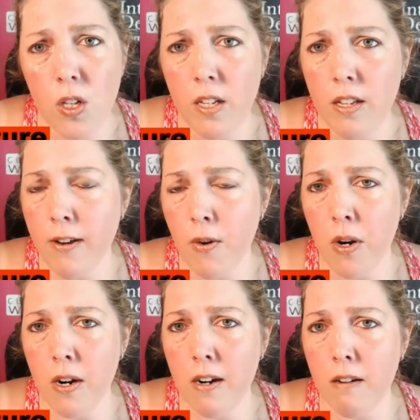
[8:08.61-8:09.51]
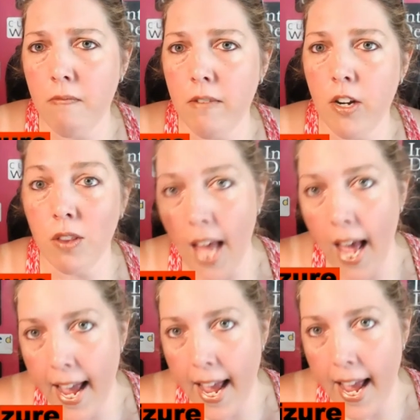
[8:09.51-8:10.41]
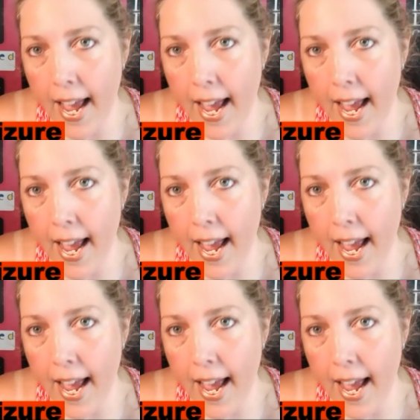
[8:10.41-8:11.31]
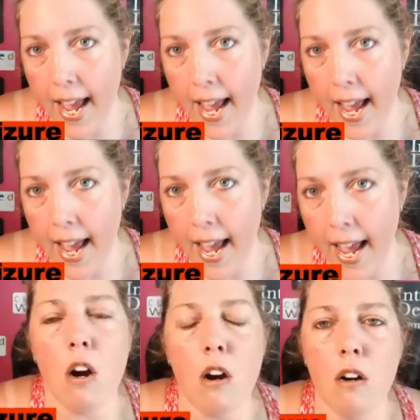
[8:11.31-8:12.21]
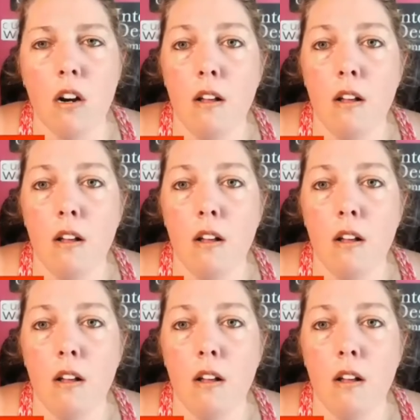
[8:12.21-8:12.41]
Your likes or your plus ones are